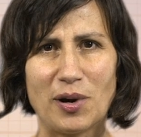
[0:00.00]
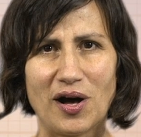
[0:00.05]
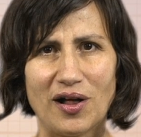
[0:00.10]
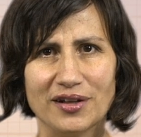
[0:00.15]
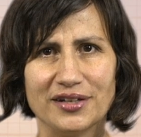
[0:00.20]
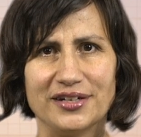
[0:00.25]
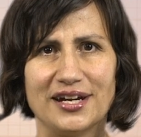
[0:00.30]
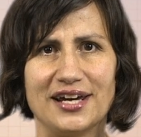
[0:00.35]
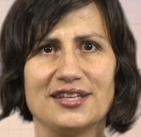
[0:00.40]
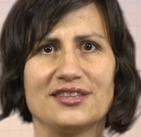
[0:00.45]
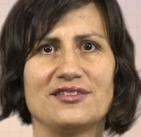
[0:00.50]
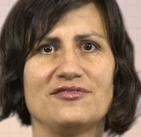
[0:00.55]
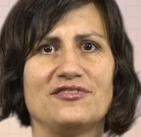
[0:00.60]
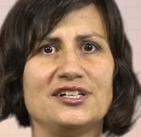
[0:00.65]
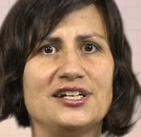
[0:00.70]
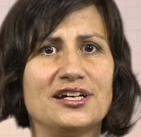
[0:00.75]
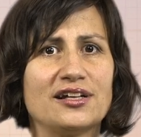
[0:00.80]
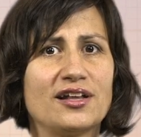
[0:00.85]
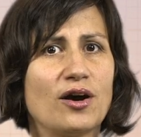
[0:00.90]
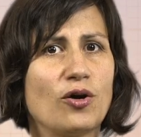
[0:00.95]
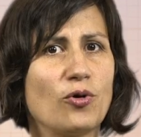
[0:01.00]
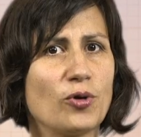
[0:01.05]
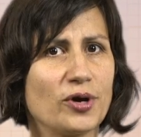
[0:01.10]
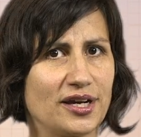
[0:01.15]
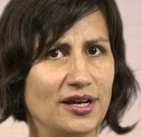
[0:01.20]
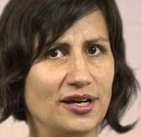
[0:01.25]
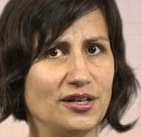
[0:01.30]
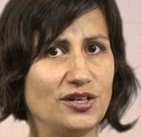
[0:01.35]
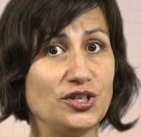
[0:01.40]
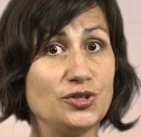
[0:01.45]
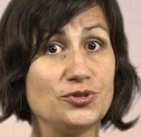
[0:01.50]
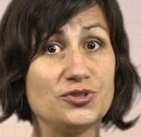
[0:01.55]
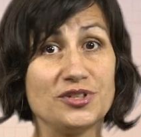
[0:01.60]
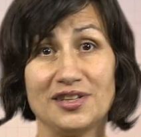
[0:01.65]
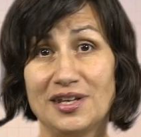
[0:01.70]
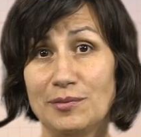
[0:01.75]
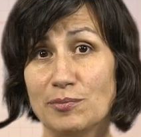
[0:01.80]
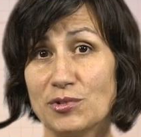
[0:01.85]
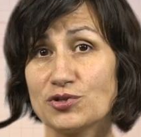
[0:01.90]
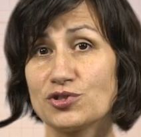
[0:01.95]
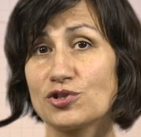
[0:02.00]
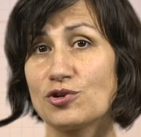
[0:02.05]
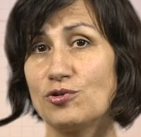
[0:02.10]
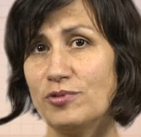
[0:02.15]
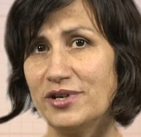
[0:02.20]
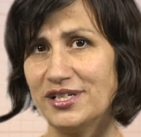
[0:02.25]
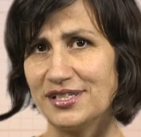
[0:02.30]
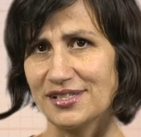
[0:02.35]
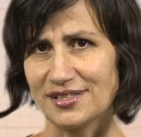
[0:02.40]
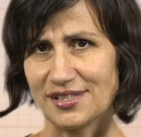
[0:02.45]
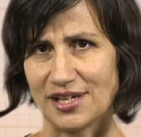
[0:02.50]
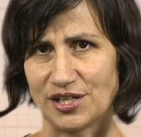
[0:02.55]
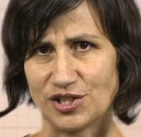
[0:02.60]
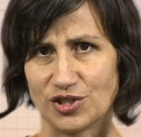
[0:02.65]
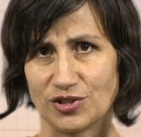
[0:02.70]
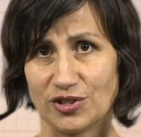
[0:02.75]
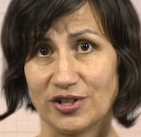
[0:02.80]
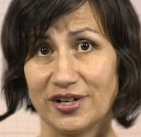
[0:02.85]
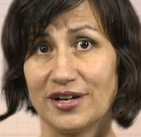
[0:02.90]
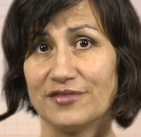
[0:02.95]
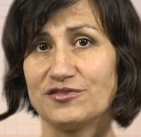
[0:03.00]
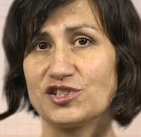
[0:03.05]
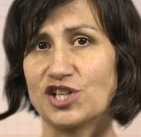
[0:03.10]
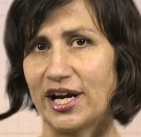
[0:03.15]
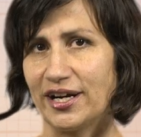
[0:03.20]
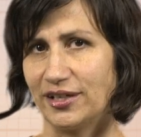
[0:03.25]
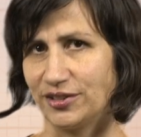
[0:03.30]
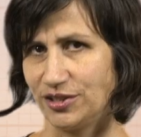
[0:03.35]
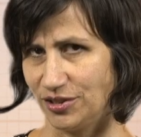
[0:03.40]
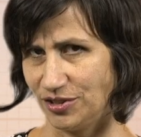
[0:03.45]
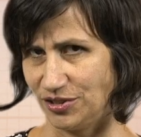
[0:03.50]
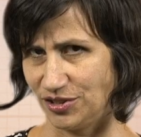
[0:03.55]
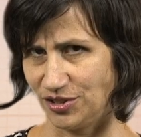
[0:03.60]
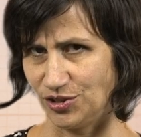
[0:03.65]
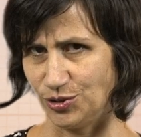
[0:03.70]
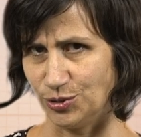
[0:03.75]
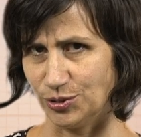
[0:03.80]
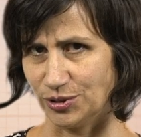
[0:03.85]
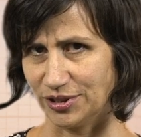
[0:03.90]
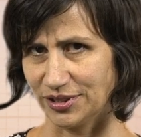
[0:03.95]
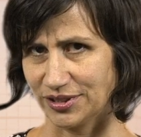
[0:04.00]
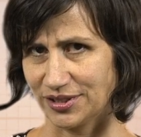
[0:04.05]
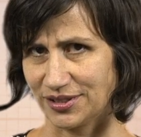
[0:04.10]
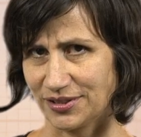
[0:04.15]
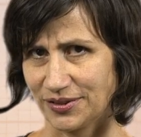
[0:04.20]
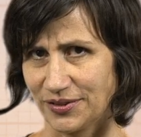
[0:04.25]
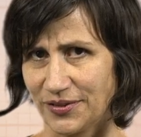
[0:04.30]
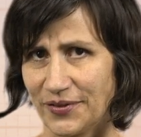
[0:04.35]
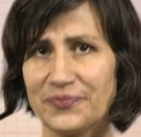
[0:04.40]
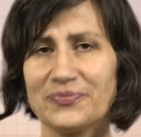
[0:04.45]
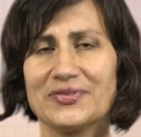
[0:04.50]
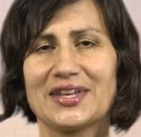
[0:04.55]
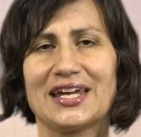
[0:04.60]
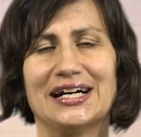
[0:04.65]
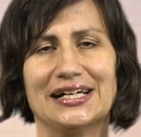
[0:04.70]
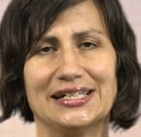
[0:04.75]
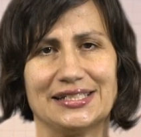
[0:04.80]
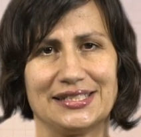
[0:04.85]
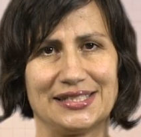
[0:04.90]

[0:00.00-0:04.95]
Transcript: pollinate the vanilla orchid using the most quintessential of childhood tools, a